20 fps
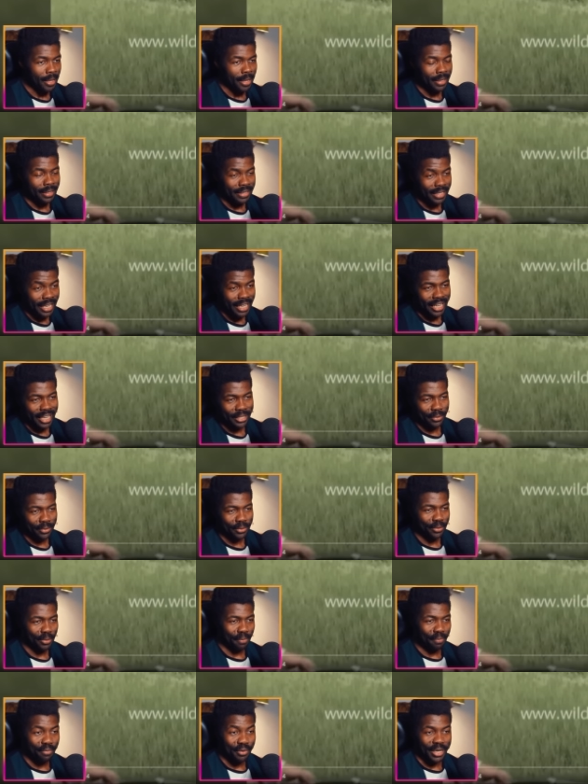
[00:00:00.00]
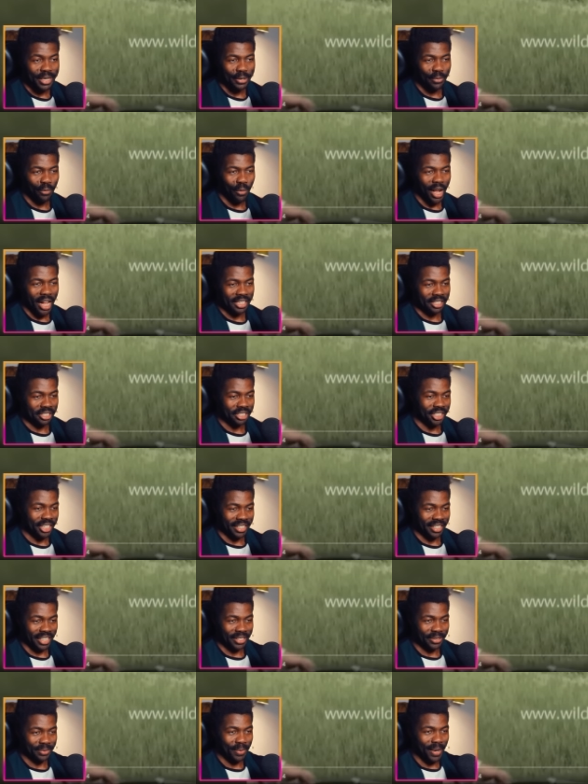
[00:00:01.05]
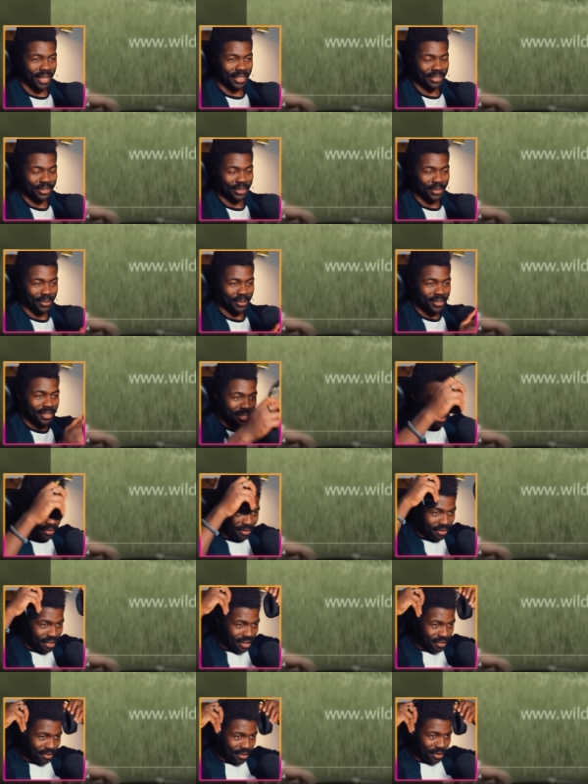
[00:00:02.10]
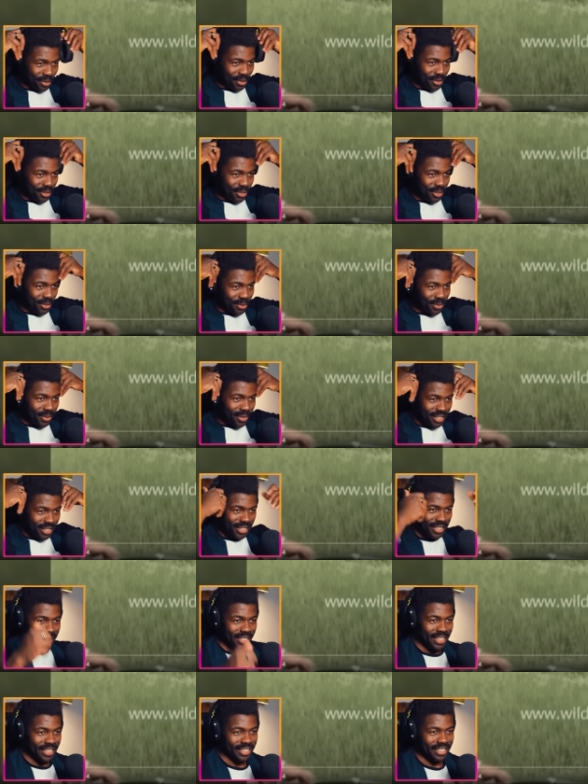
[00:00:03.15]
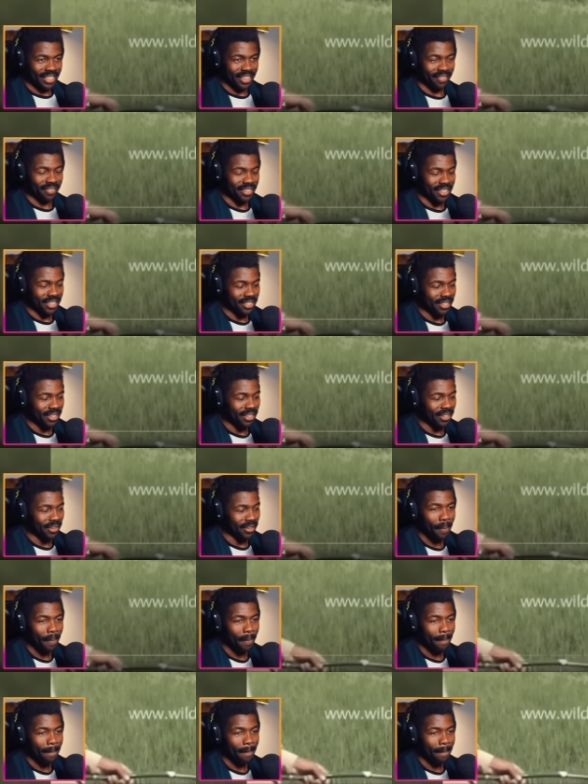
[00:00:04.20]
they can do some pretty wild shit as well. So without further ado, let's give this a look.